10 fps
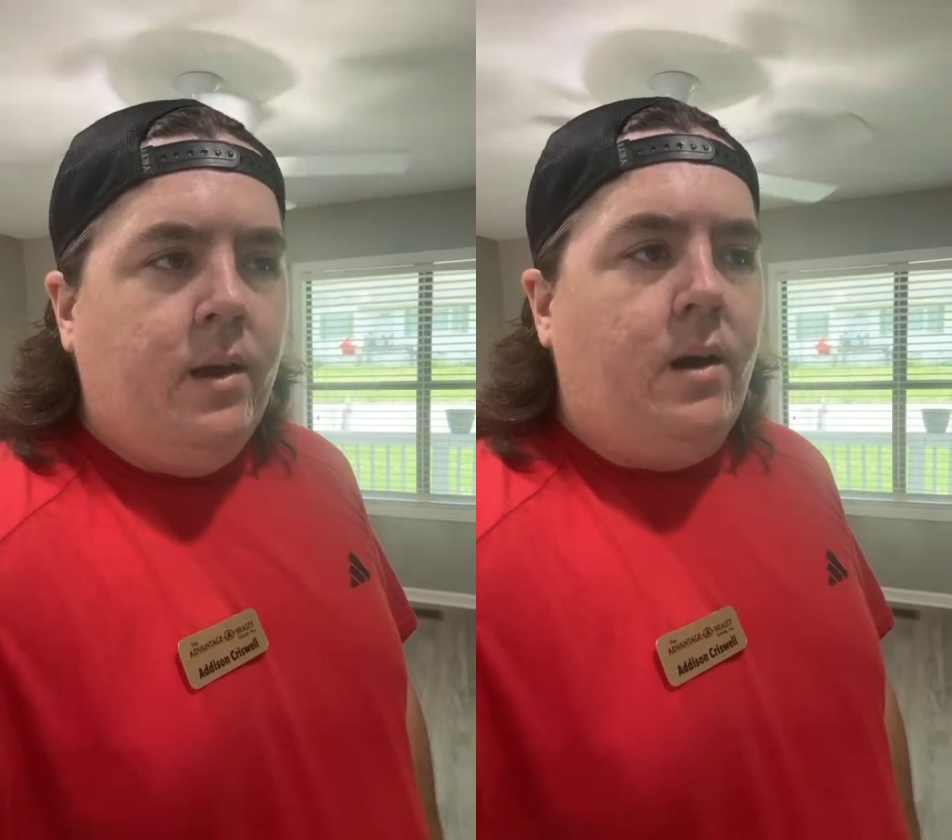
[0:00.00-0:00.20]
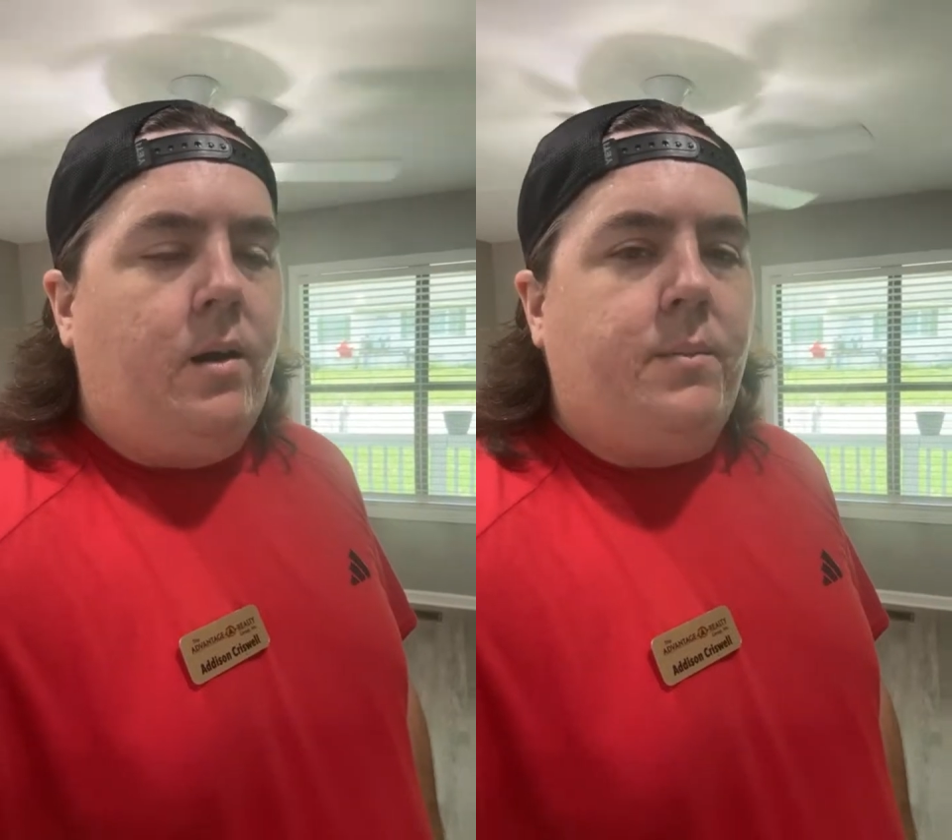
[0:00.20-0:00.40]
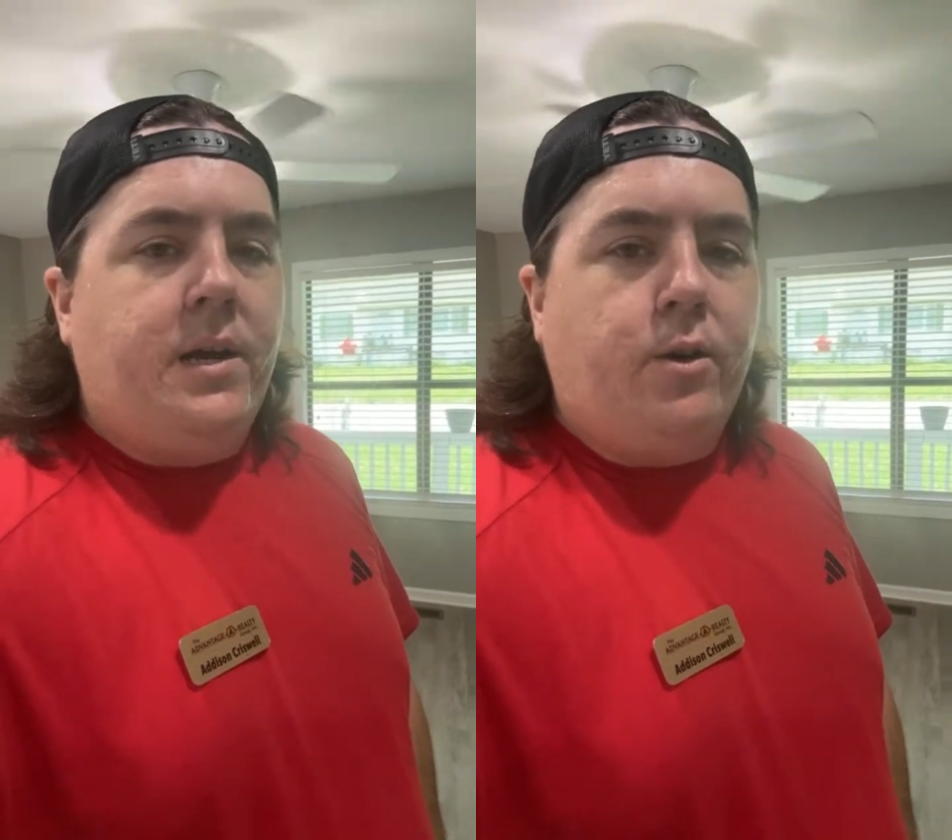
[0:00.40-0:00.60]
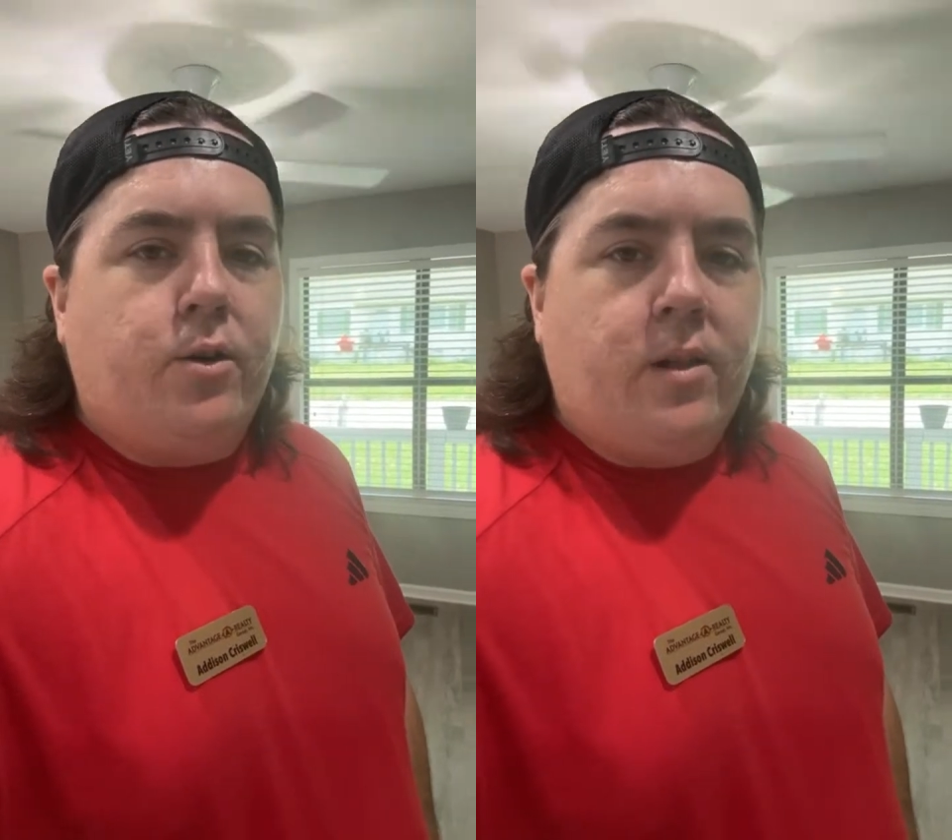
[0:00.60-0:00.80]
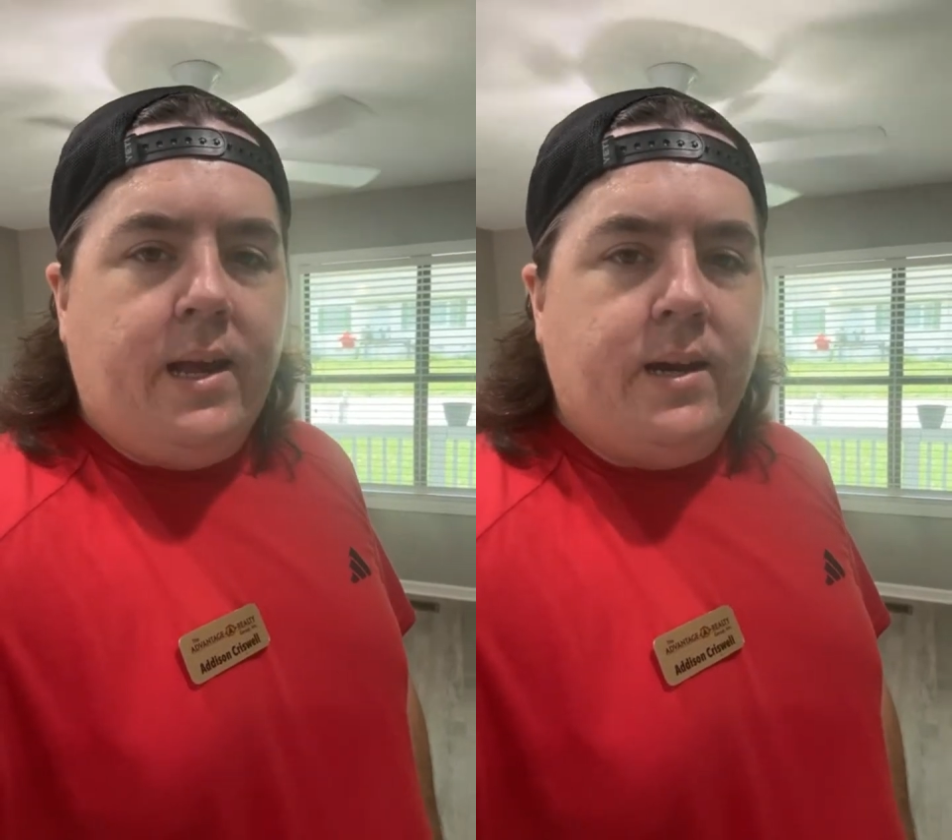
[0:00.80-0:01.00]
I know
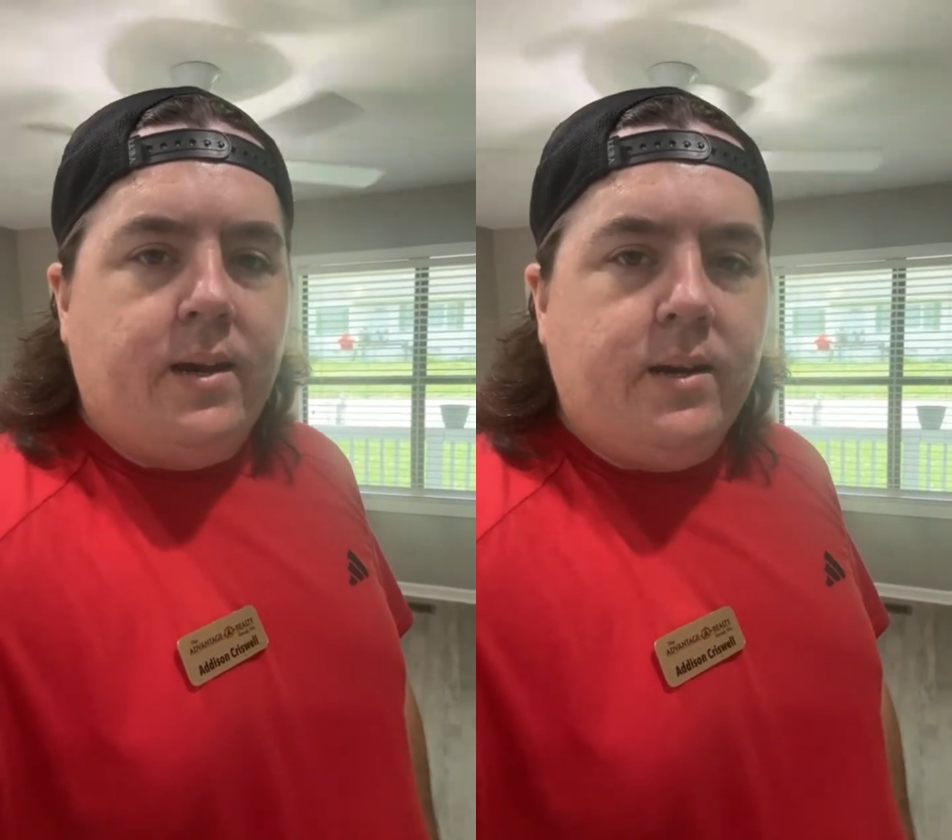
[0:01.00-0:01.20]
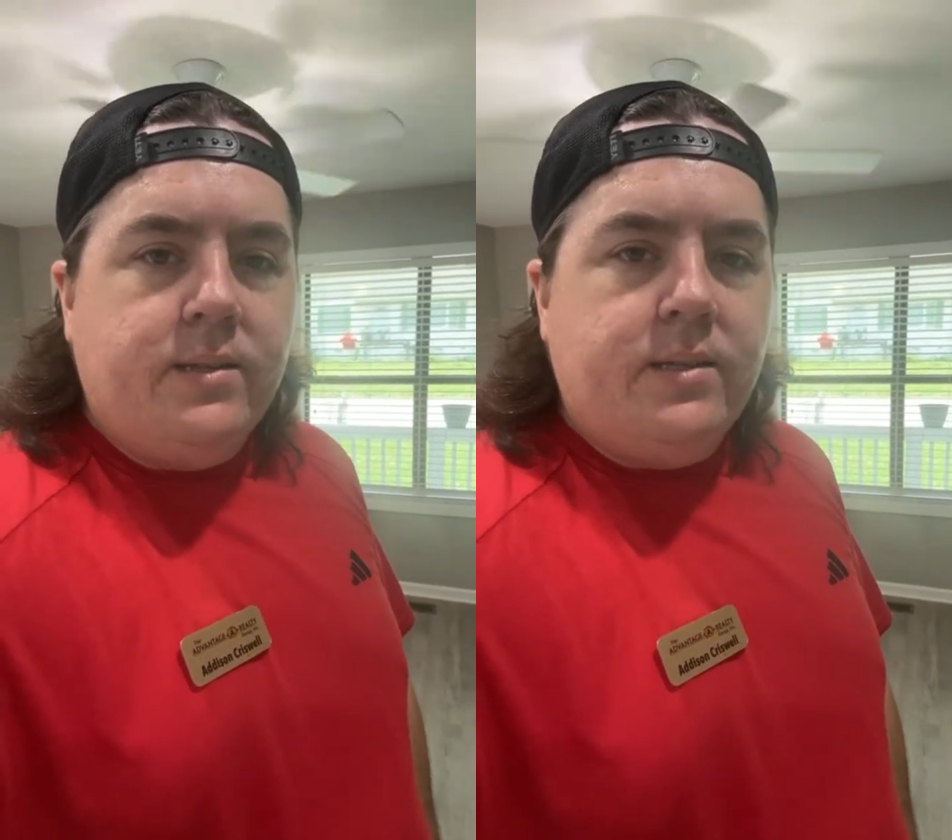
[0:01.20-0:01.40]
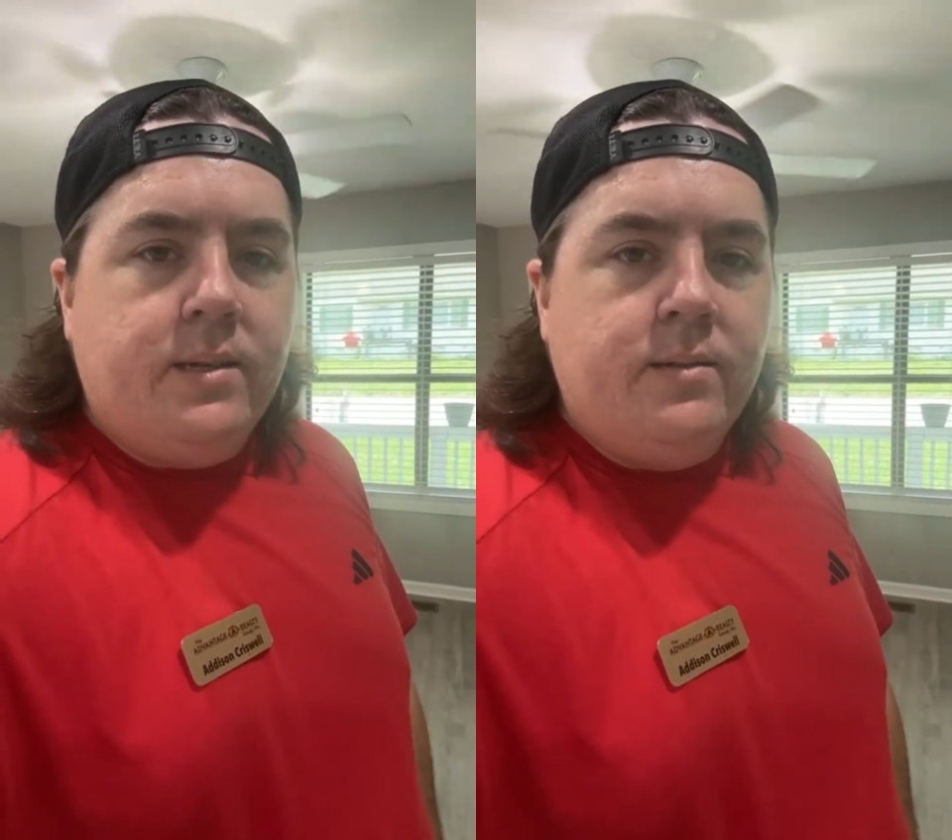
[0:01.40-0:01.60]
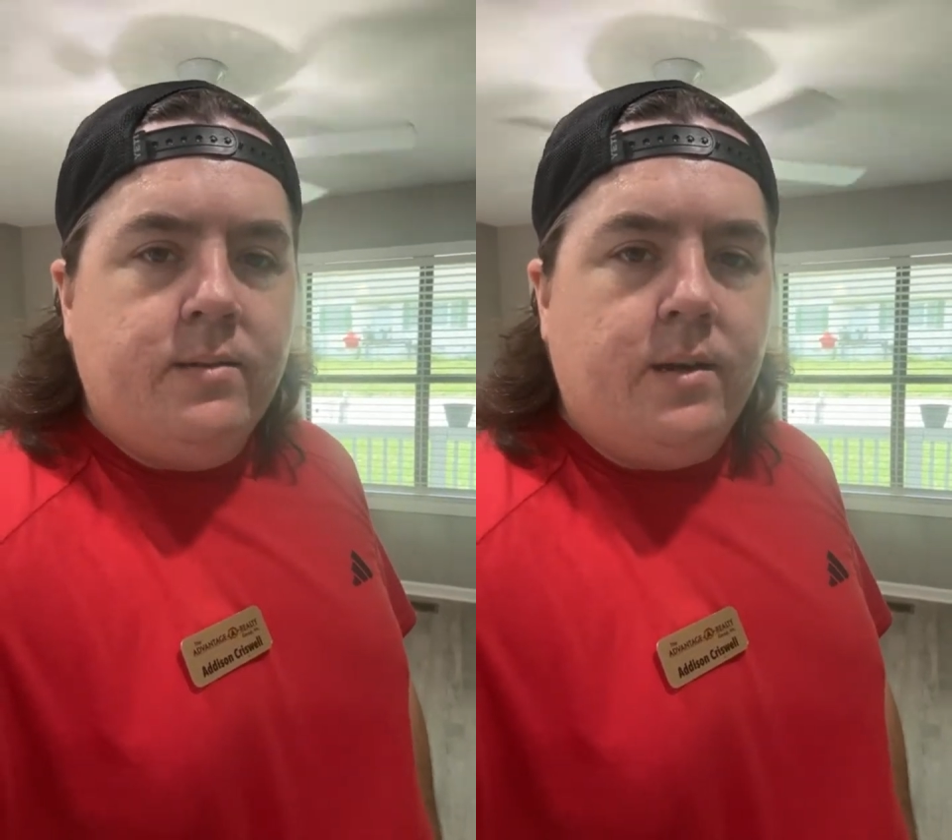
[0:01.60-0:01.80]
Clay Hudson,